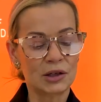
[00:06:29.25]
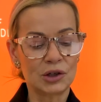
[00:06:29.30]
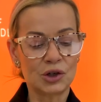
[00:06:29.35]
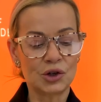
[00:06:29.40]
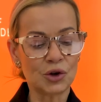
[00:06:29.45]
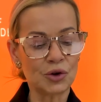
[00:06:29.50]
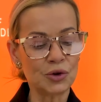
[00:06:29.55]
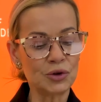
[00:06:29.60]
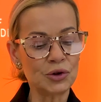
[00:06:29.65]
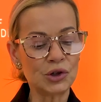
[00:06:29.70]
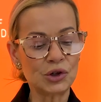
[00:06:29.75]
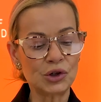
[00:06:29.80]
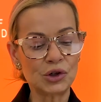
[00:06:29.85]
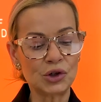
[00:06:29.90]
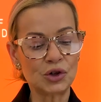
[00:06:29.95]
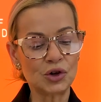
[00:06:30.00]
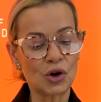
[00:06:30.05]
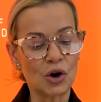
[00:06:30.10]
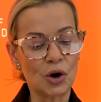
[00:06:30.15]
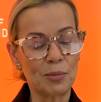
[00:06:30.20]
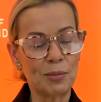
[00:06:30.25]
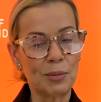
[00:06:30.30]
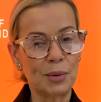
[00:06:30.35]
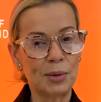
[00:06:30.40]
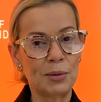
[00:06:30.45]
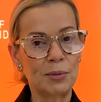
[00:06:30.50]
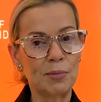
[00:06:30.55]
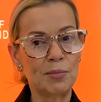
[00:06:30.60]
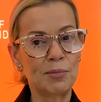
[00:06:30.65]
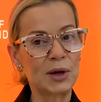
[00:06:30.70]
Don't stop
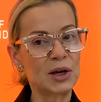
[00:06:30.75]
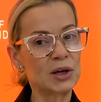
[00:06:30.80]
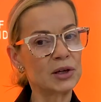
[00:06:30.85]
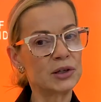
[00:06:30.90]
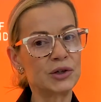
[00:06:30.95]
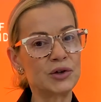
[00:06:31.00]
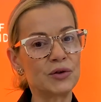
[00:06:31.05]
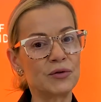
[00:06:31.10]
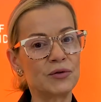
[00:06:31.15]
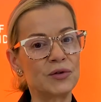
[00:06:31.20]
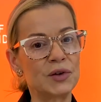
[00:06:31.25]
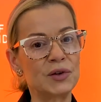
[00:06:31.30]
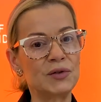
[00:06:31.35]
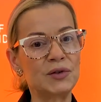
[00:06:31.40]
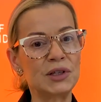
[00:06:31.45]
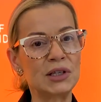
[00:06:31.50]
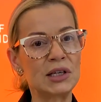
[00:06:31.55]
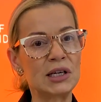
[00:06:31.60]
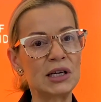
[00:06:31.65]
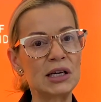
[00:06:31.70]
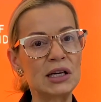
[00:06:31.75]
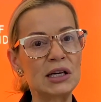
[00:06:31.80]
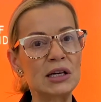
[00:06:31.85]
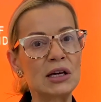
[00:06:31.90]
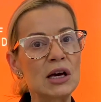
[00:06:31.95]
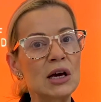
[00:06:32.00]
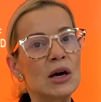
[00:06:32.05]
because you're 50.